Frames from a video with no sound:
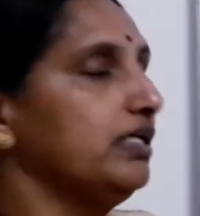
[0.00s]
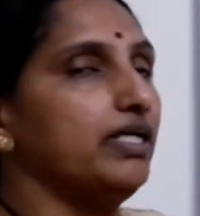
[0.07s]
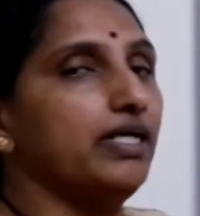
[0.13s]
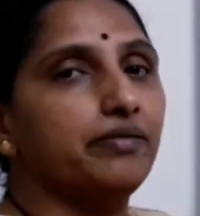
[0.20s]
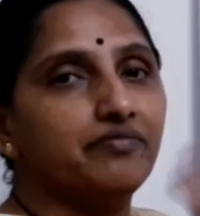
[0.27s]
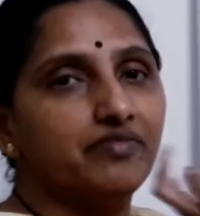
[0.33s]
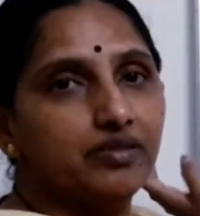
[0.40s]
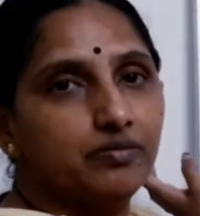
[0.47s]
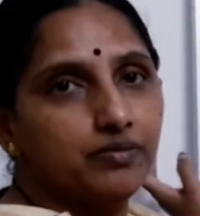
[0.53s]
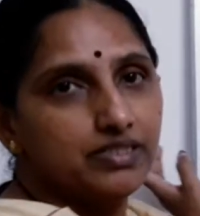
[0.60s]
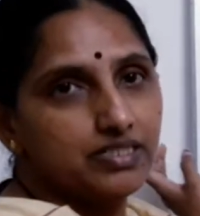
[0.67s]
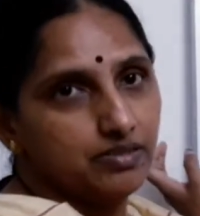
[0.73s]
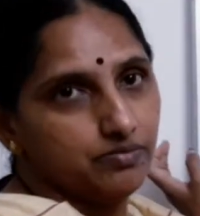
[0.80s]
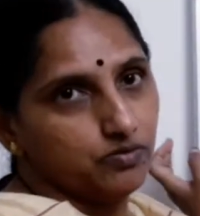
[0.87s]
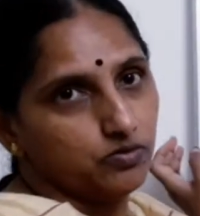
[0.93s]
m1
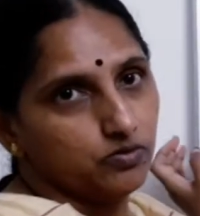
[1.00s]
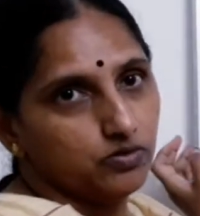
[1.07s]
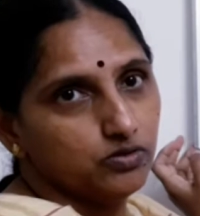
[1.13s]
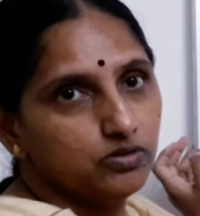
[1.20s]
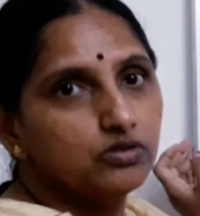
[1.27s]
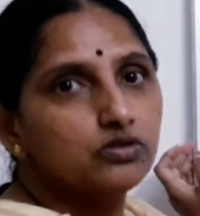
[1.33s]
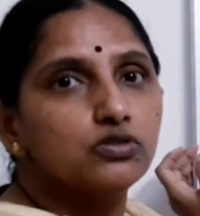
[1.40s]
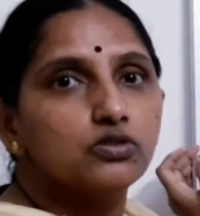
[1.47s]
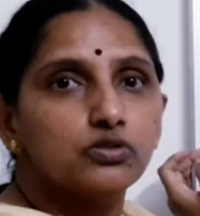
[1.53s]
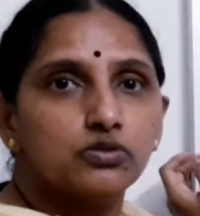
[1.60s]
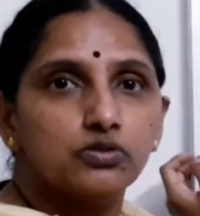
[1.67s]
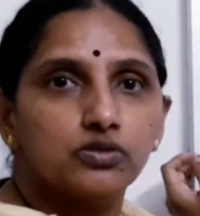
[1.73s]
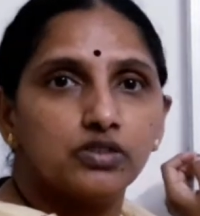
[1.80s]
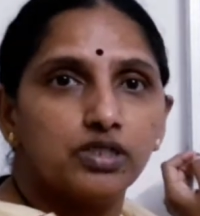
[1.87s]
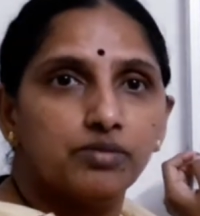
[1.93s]
plus m2. So
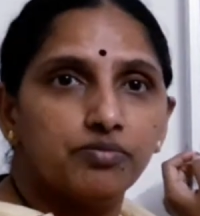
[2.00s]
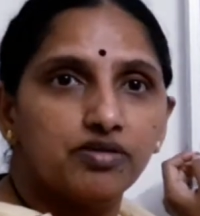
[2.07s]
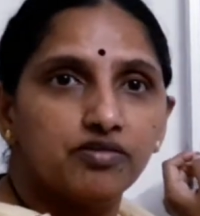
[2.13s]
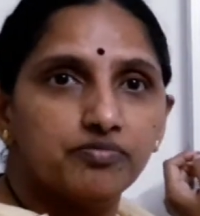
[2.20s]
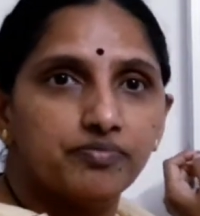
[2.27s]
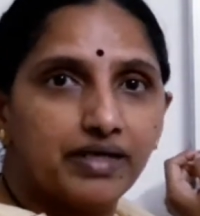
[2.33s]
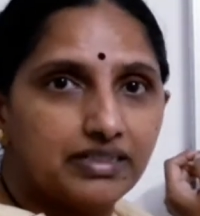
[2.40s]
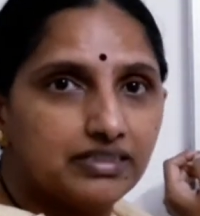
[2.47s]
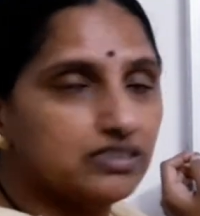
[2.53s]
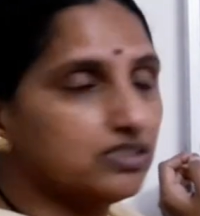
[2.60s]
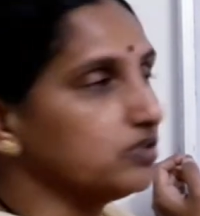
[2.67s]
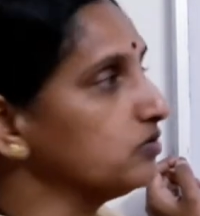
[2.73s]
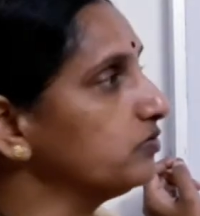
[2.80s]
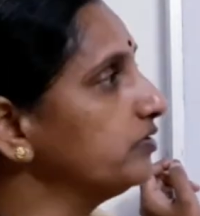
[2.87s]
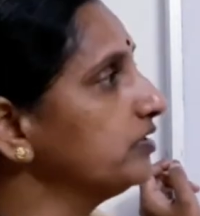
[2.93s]
total number of parts
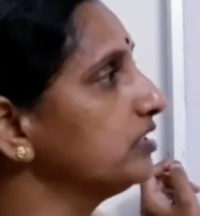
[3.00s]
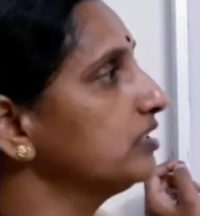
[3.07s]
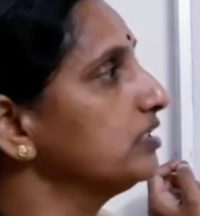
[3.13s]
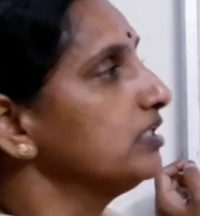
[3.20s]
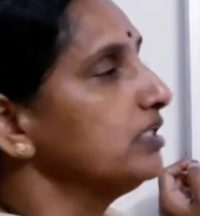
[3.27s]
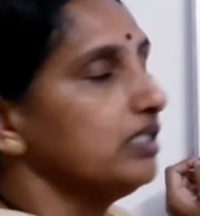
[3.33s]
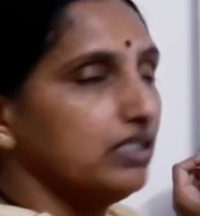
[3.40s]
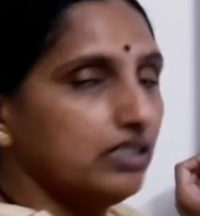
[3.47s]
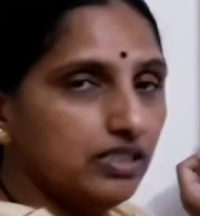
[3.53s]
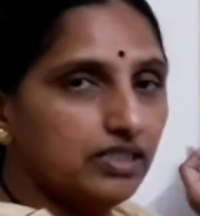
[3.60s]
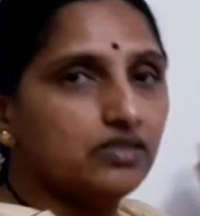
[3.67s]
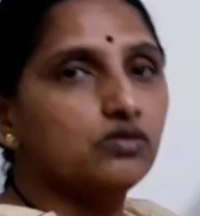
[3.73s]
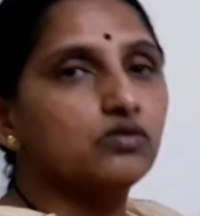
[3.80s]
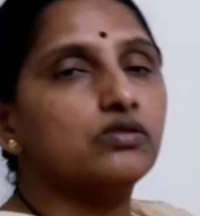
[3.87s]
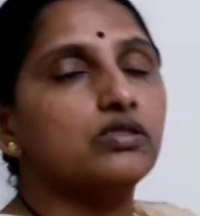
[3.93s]
into which, like
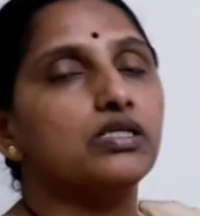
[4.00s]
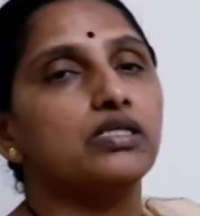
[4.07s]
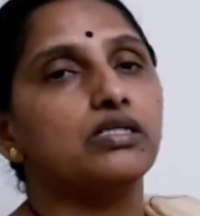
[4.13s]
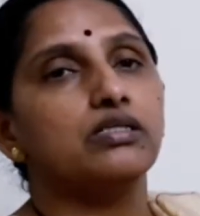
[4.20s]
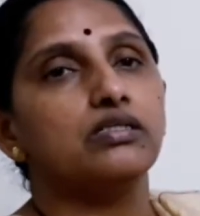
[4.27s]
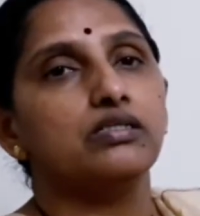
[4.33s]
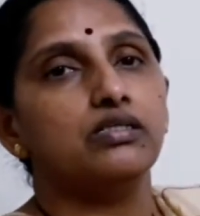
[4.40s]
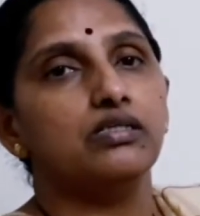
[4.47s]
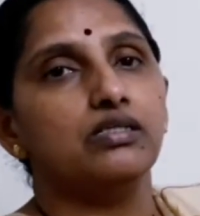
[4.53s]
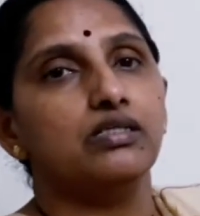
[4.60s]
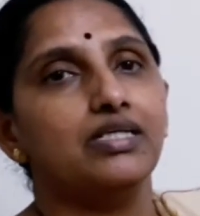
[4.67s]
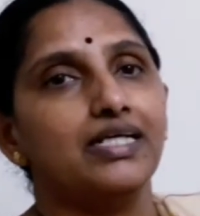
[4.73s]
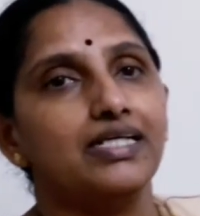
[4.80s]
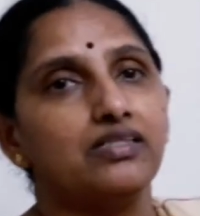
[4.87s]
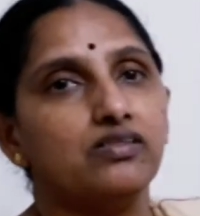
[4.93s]
total
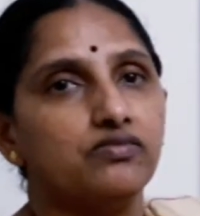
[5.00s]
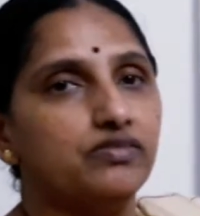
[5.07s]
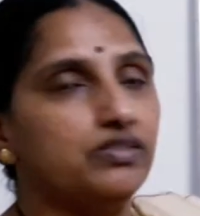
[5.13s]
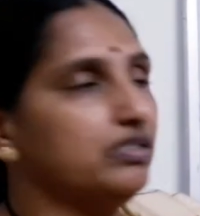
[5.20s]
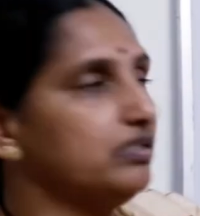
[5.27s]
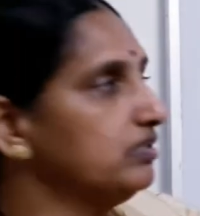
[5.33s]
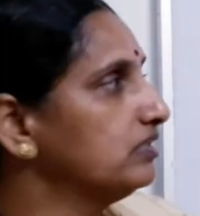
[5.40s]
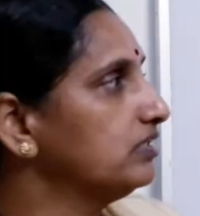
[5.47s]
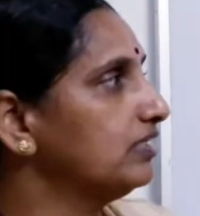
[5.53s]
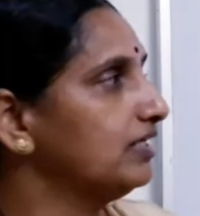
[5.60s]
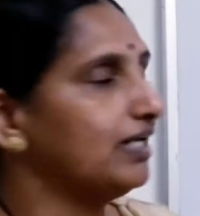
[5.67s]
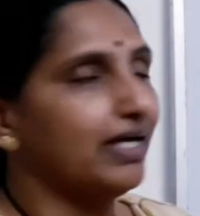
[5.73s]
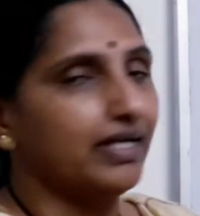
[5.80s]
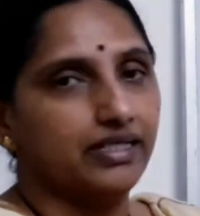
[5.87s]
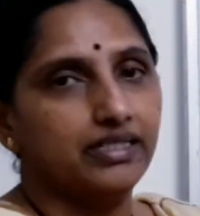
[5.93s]
length of the
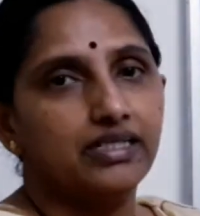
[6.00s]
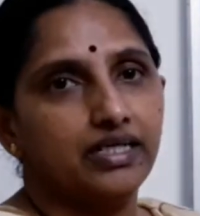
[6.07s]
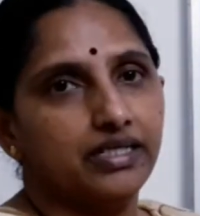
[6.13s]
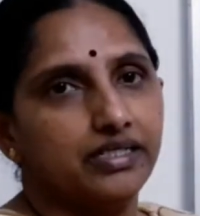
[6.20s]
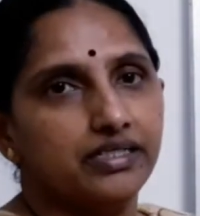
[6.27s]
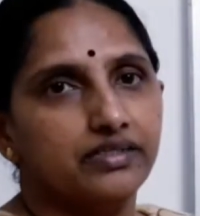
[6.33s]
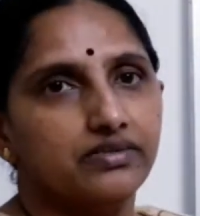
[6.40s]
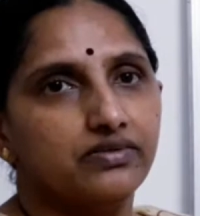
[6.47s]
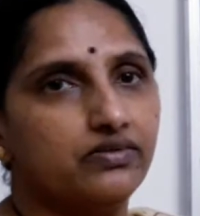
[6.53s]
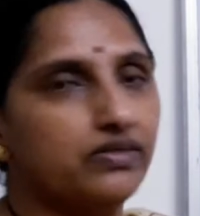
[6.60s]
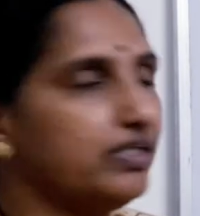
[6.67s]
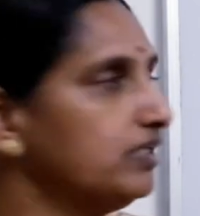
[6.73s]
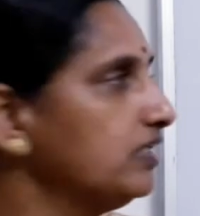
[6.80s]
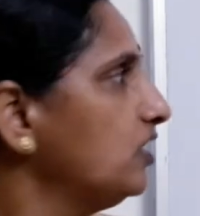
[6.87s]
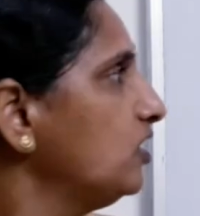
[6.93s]
line kind,
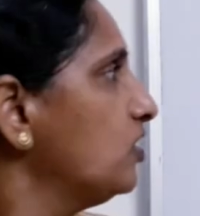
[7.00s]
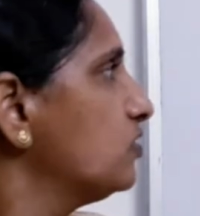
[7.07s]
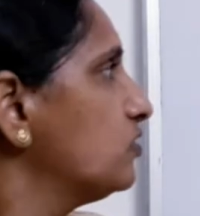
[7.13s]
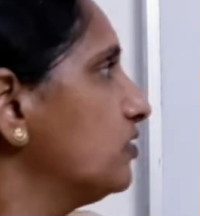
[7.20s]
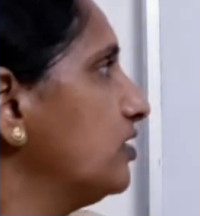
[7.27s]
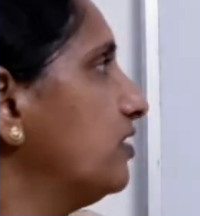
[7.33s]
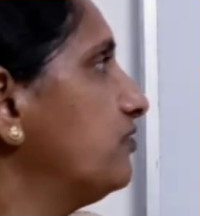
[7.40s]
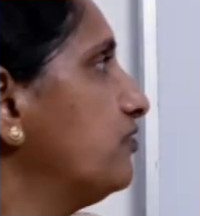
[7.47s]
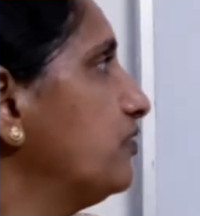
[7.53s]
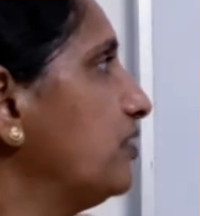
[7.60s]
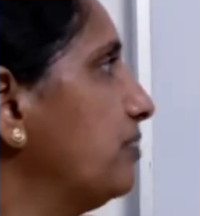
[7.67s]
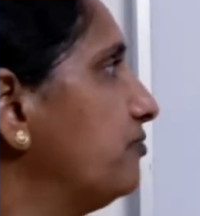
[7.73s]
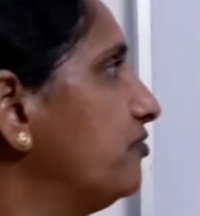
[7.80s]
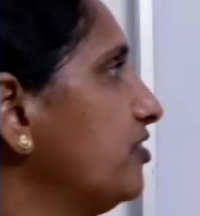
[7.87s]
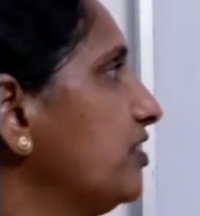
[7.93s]
right? So therefore
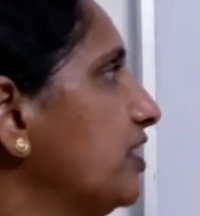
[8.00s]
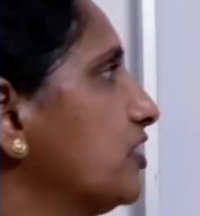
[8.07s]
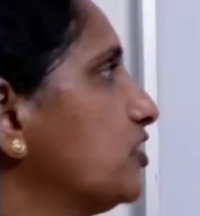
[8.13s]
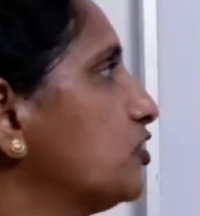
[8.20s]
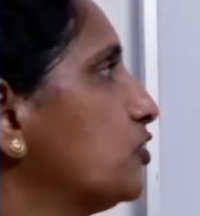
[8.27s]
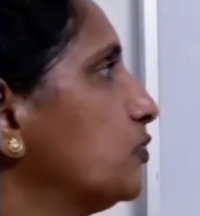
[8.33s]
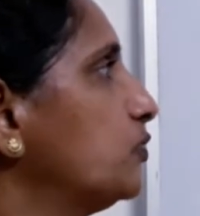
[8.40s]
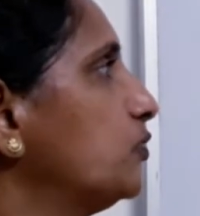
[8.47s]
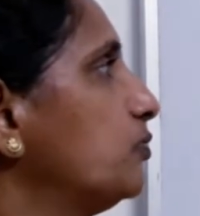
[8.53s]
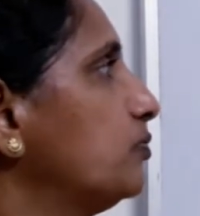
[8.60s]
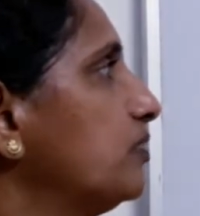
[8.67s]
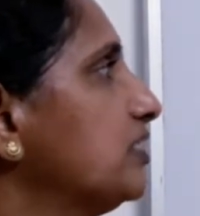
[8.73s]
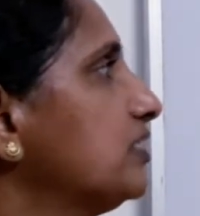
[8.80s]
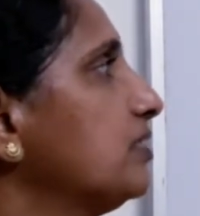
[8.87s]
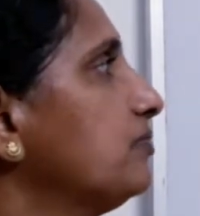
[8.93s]
m1 x2
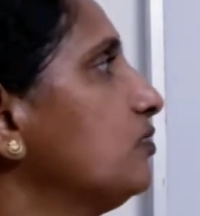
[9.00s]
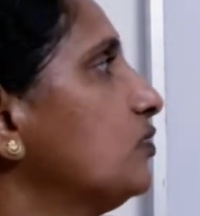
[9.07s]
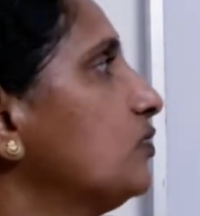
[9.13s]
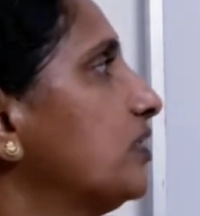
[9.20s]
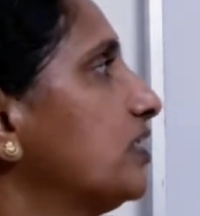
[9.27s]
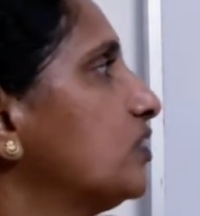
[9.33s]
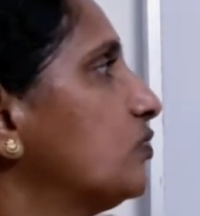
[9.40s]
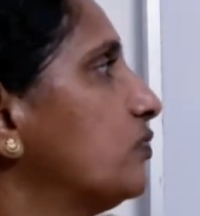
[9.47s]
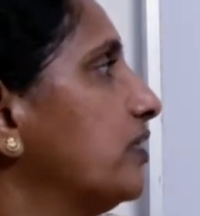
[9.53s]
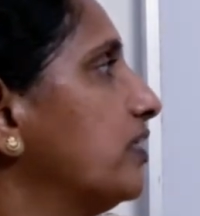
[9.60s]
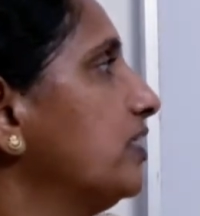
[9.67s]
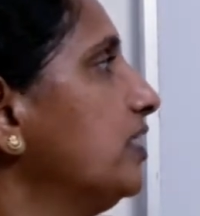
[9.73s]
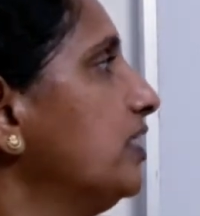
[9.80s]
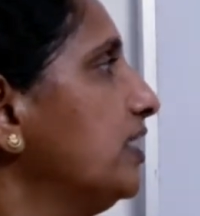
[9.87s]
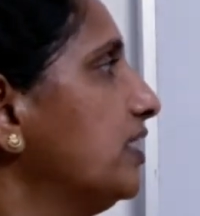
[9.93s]
plus m2 x1
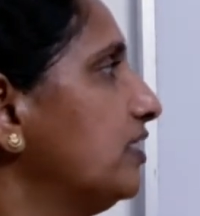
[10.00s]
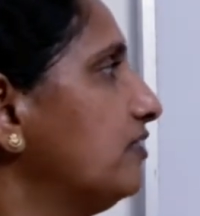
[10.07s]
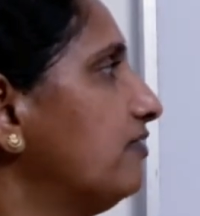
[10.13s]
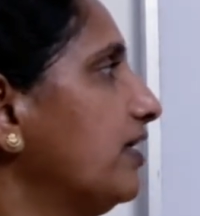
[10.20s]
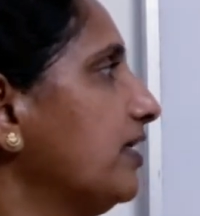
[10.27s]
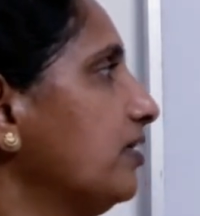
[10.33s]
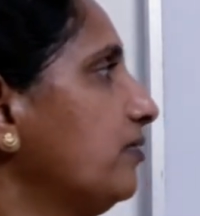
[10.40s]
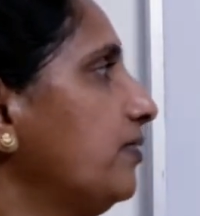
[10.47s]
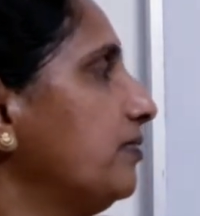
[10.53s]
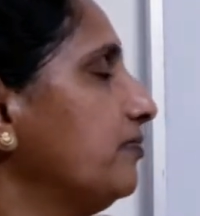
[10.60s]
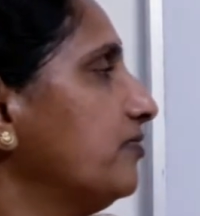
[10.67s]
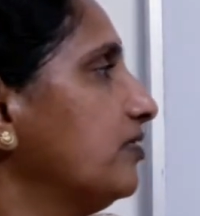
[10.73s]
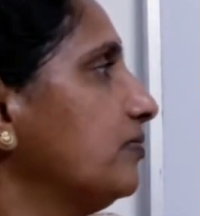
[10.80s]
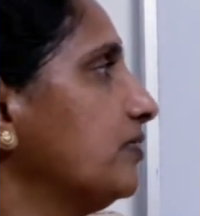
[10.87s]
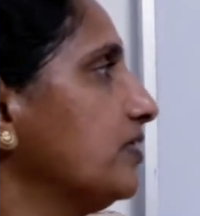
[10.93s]
divided by
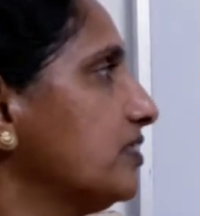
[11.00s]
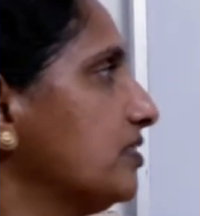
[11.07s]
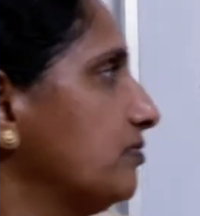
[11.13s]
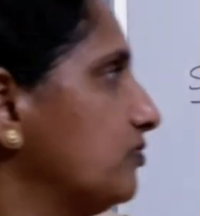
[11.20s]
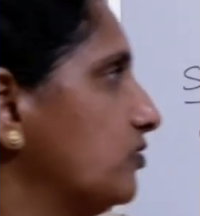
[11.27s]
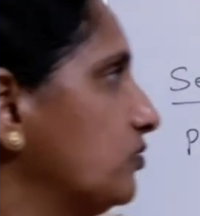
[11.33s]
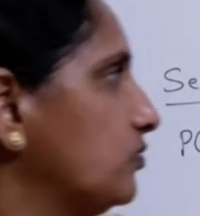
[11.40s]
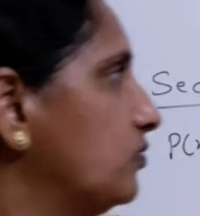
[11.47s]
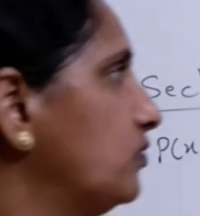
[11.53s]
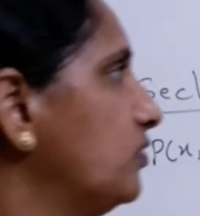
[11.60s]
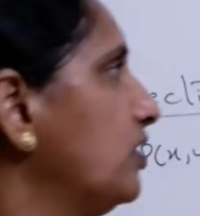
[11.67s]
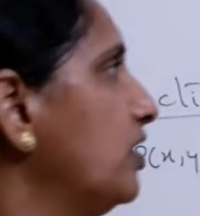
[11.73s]
m1 plus m2